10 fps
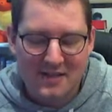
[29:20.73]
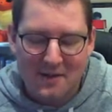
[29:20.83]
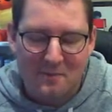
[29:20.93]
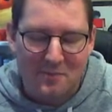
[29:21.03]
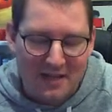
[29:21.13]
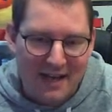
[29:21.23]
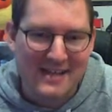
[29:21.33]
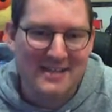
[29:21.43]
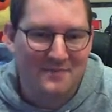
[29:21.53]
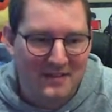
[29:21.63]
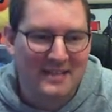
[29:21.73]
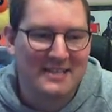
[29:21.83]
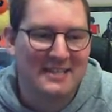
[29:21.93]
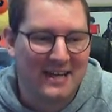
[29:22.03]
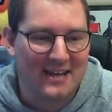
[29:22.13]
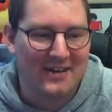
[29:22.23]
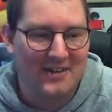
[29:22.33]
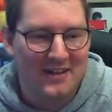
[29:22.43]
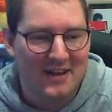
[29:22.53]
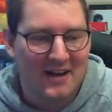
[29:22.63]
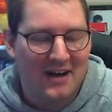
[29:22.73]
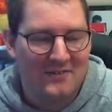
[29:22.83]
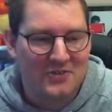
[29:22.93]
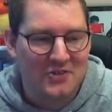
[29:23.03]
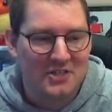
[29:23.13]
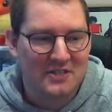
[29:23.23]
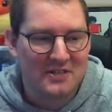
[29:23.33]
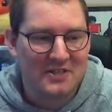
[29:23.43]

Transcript: playstyle of just